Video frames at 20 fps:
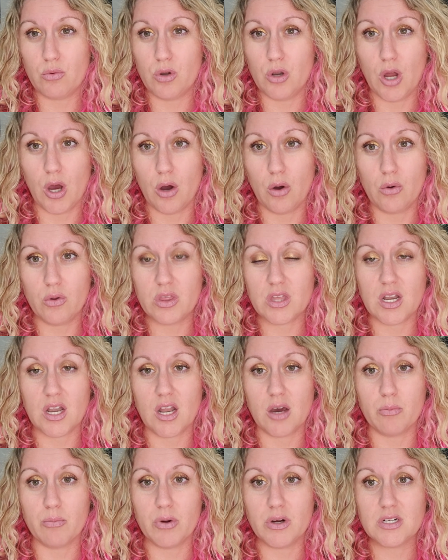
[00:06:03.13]
know the
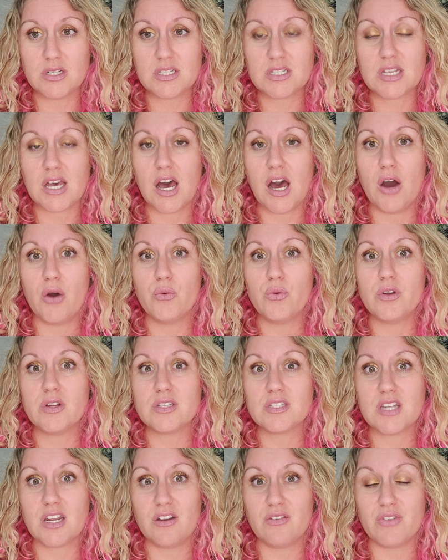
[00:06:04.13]
numbers, a real
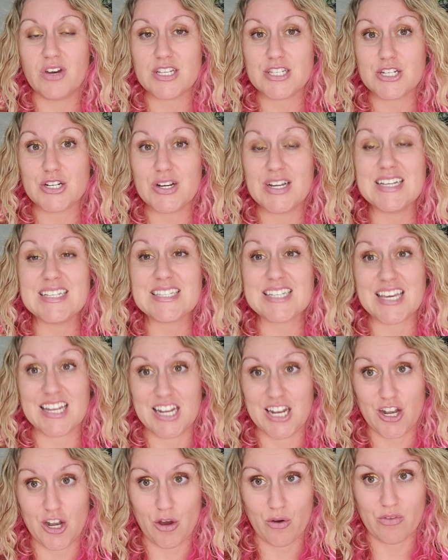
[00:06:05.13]
estate investor is going
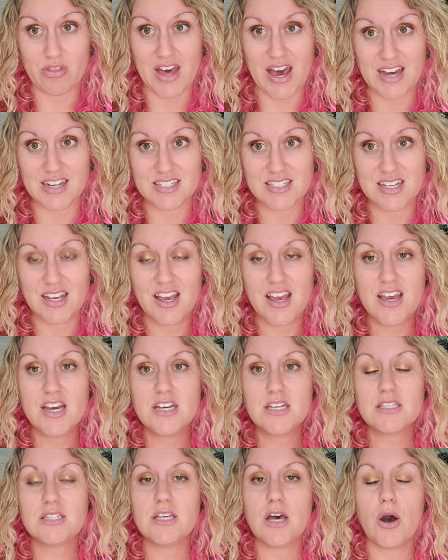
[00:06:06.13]
to know that.
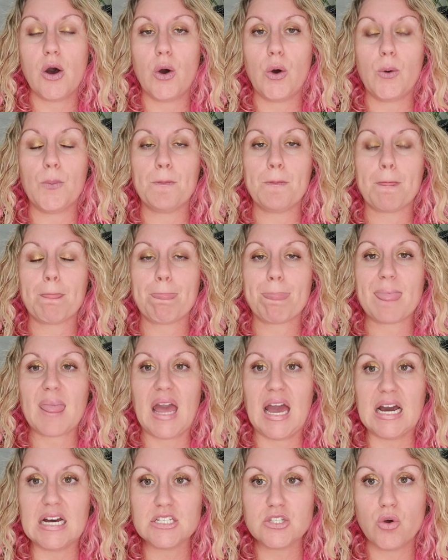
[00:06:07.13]
So
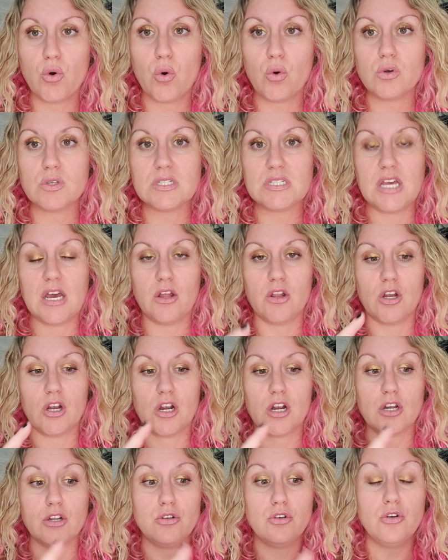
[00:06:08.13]
as a
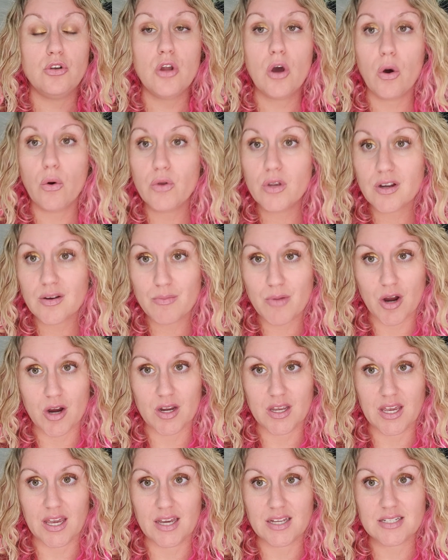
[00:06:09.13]
wholesaler, know your
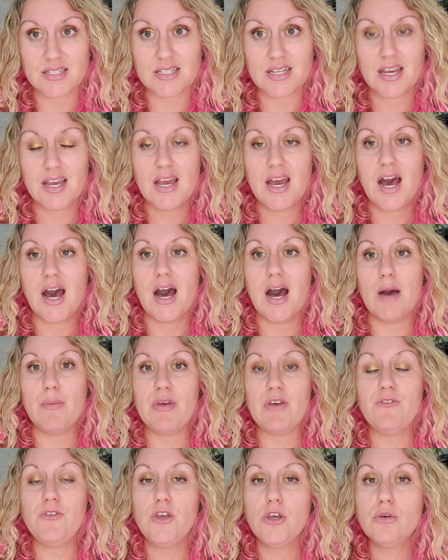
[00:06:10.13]
market.
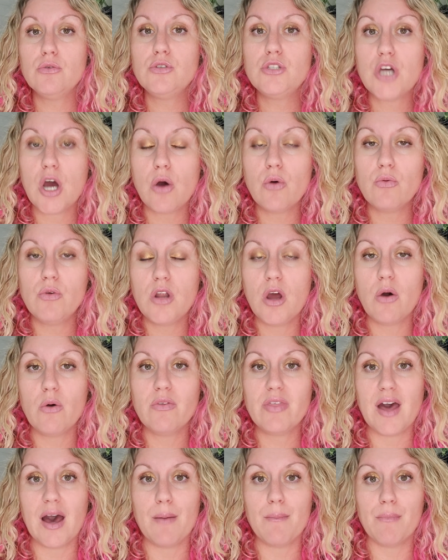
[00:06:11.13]
If you don't know
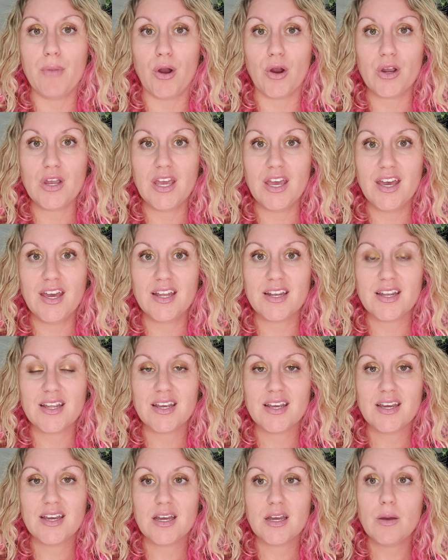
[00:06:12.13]
that market,
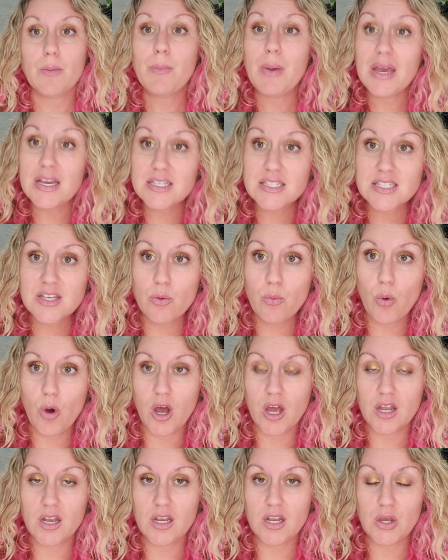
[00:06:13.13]
pay
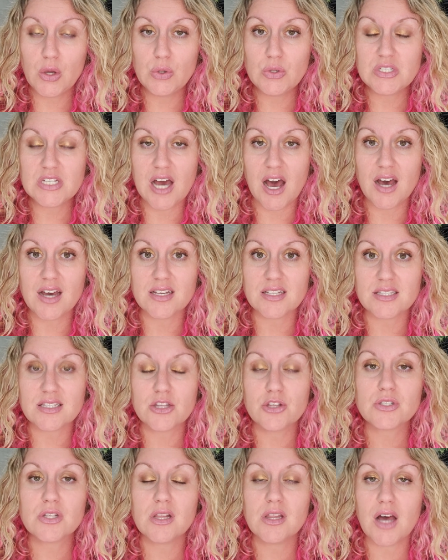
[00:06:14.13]
someone who does.
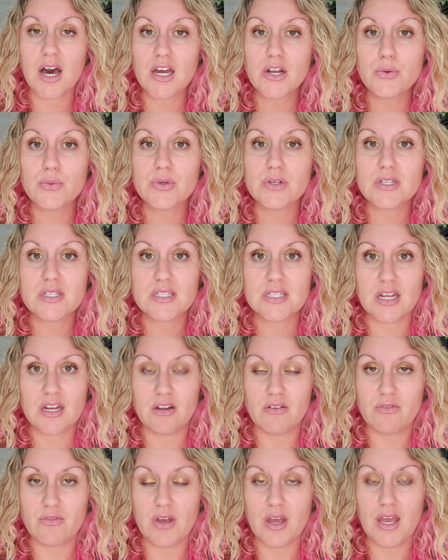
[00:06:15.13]
There's a lot of real
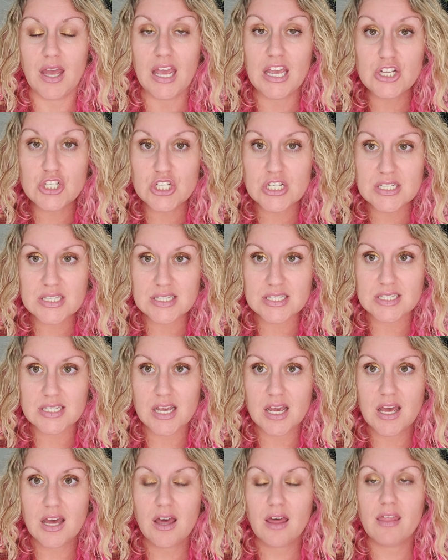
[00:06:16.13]
estate agents
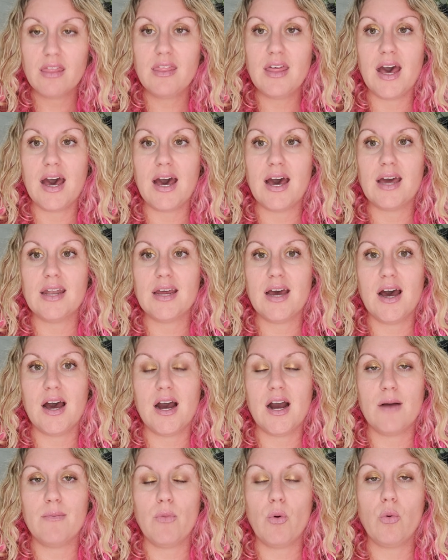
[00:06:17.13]

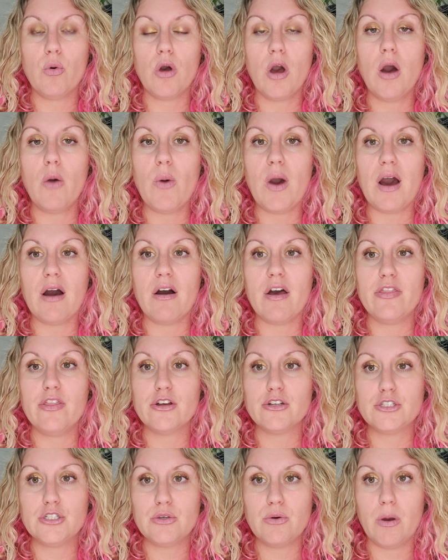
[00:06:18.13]
that will go out and
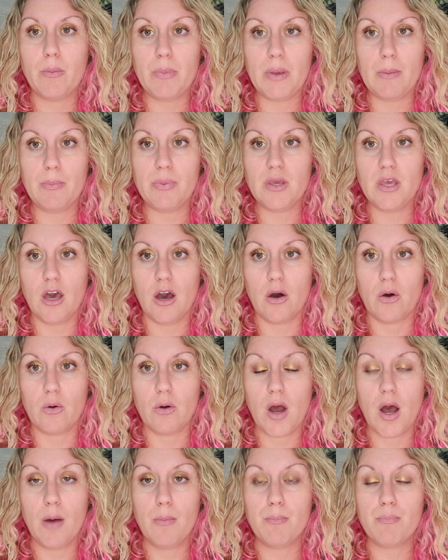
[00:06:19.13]
they'll do a
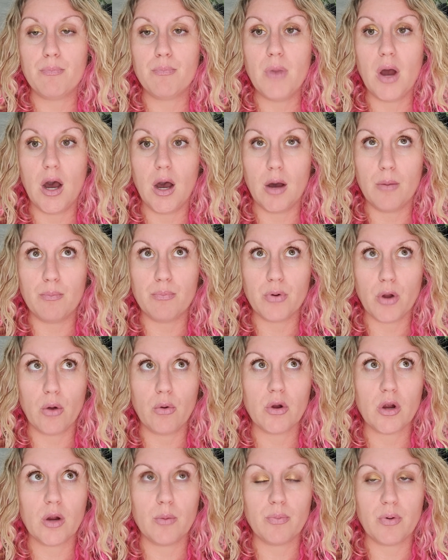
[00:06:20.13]
BPO, a
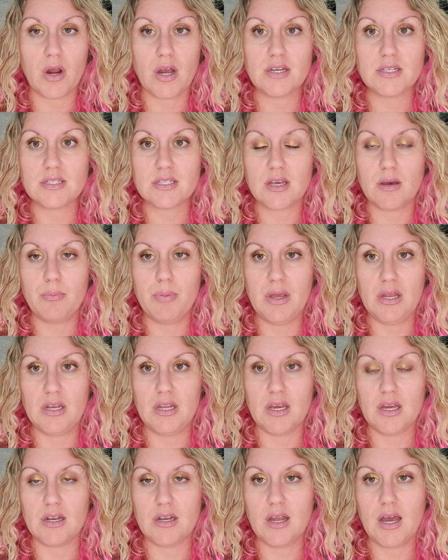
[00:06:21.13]
broker price
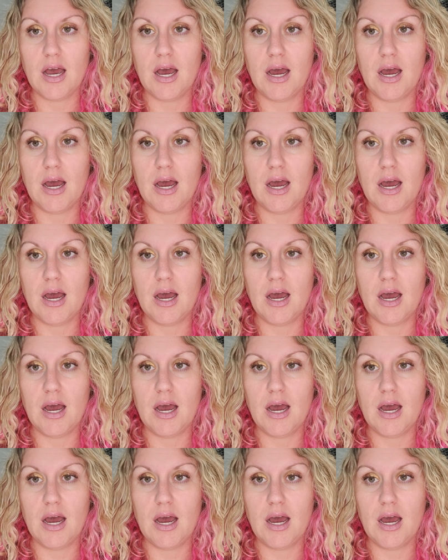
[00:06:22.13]
opinion,